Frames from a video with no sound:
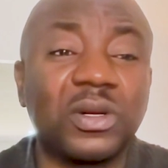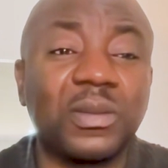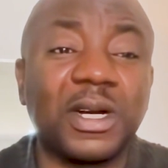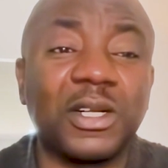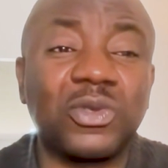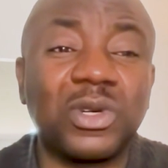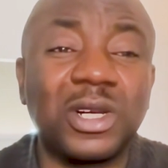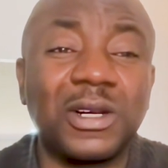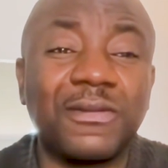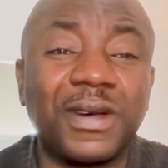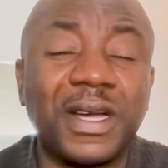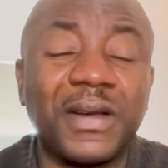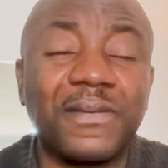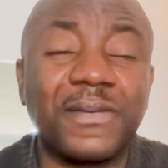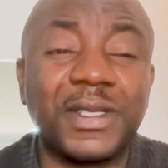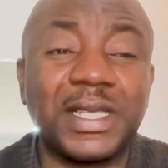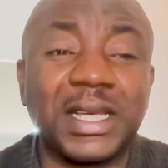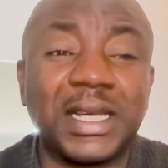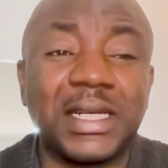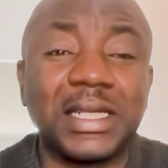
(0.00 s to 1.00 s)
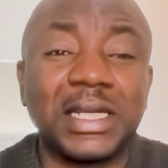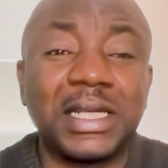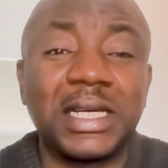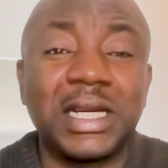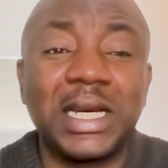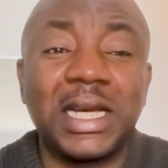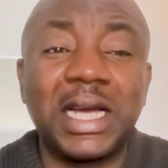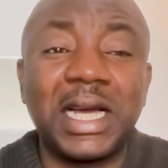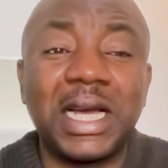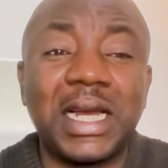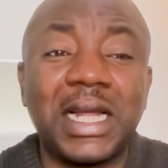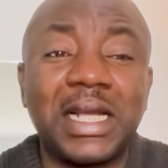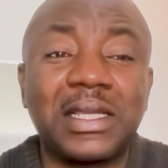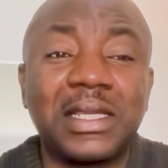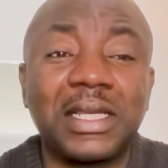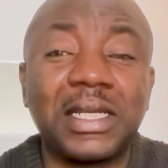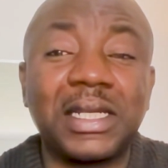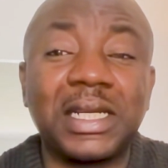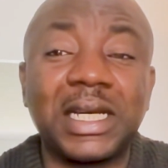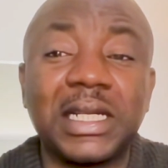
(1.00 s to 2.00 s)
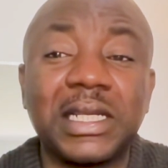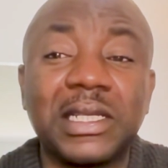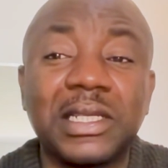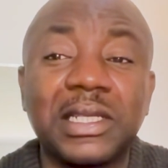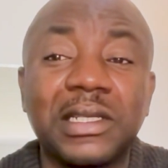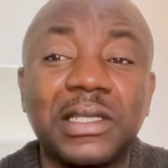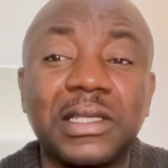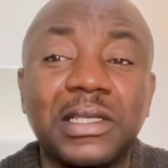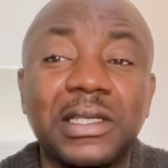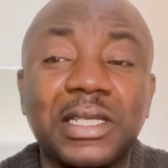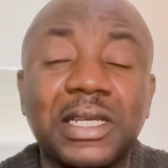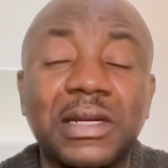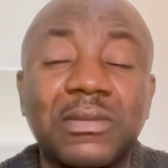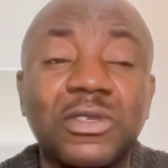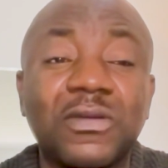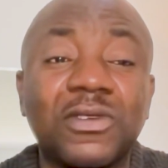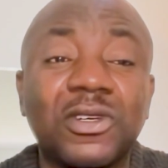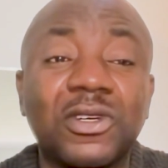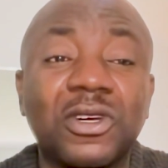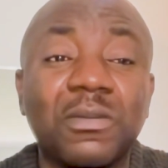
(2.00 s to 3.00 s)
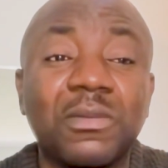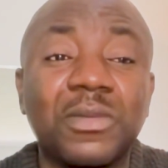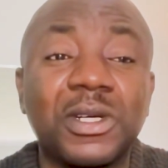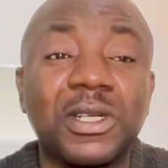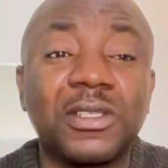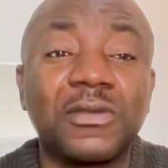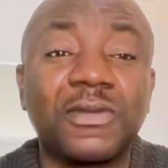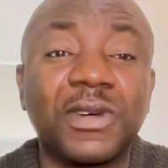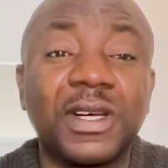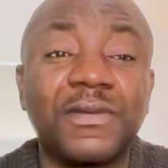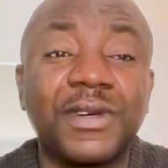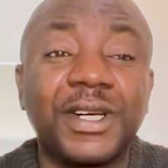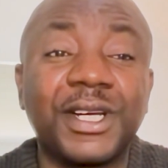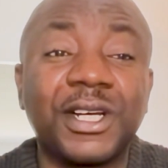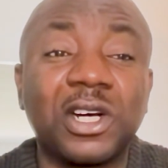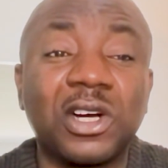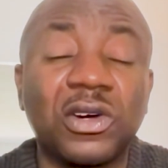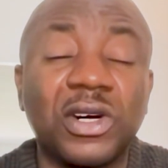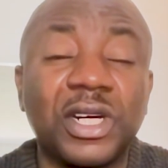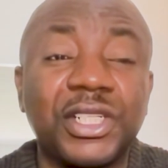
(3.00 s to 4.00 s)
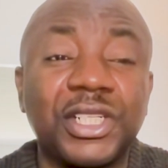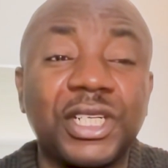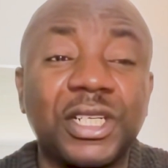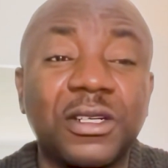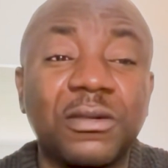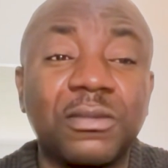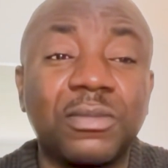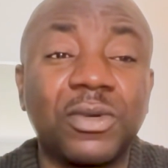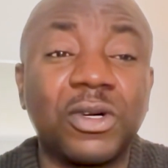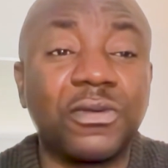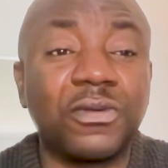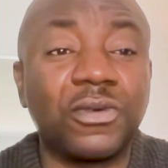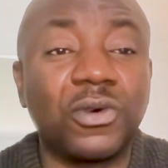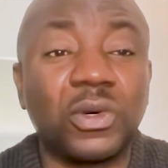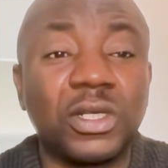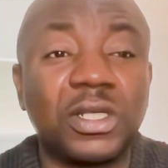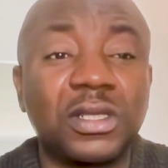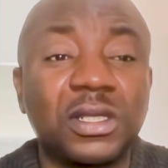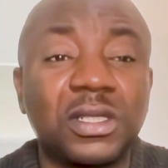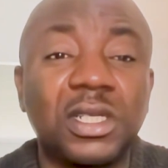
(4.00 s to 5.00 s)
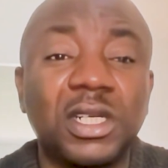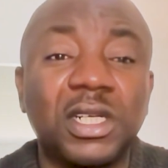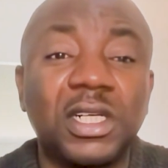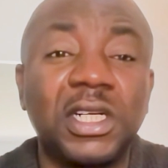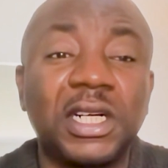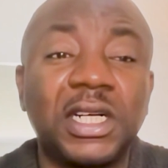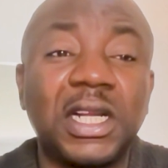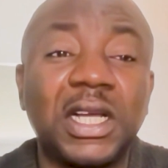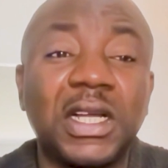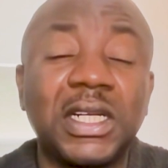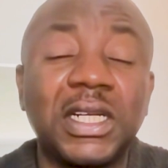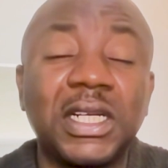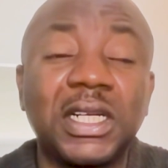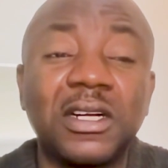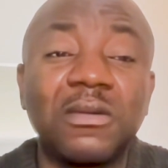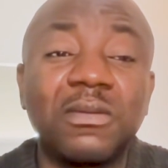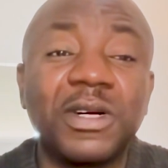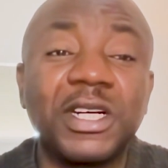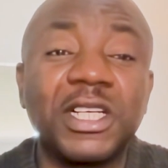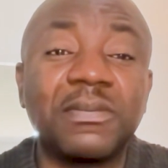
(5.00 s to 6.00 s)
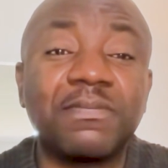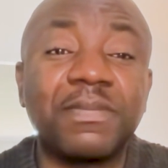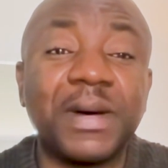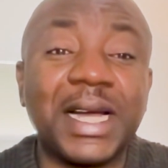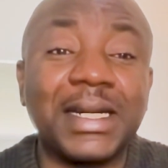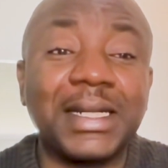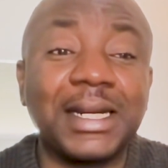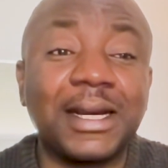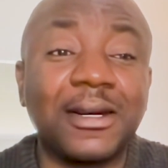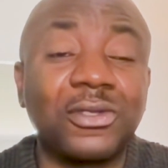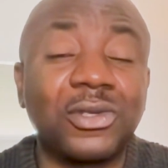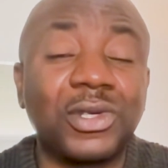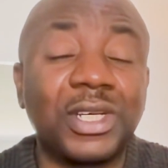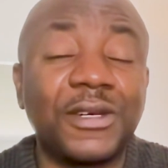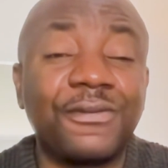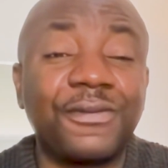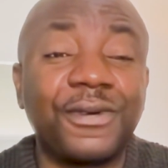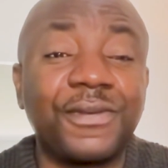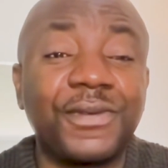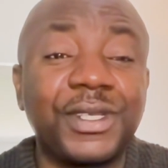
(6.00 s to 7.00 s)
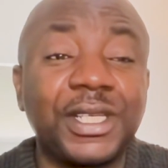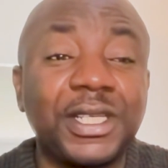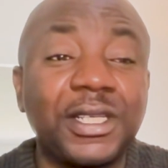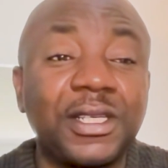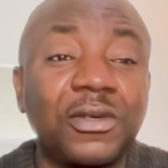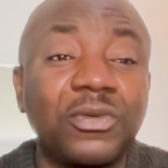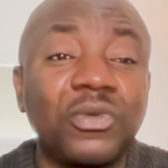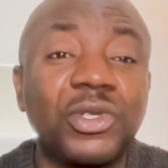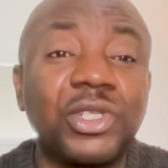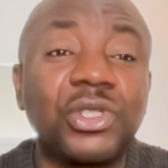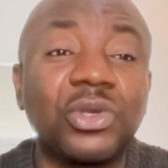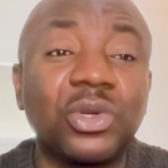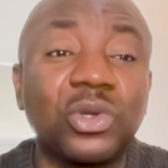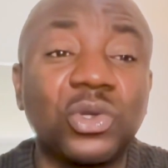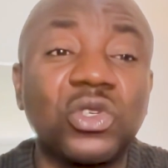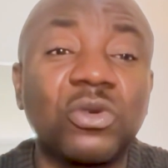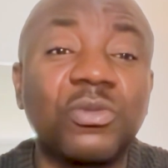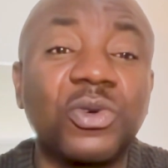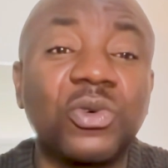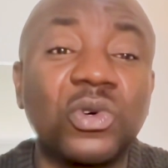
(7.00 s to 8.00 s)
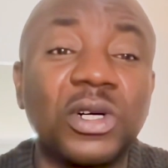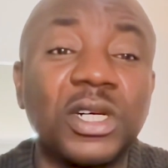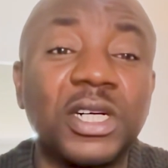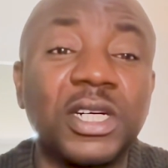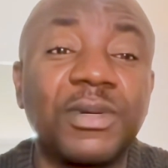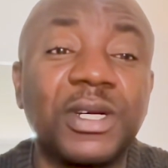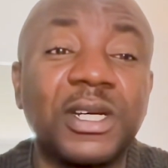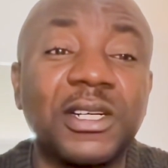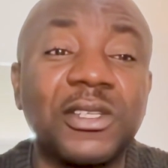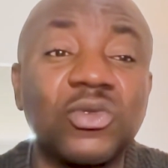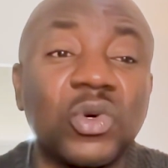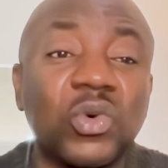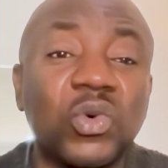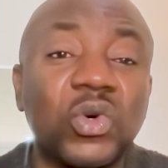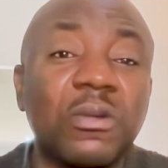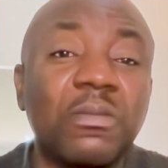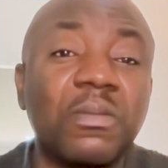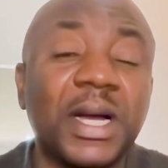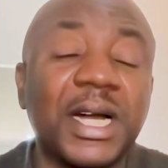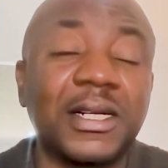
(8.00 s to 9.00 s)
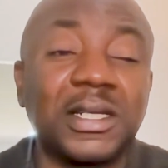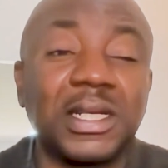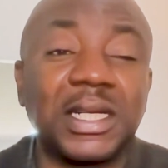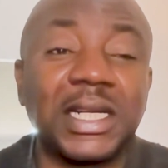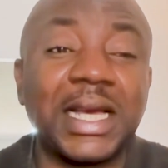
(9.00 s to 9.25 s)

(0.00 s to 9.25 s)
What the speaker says: to about 25%. And I think that is, in terms of the numbers, very, very encouraging. But of course, now that the number is back down to 850, we should also be worried because we're going back to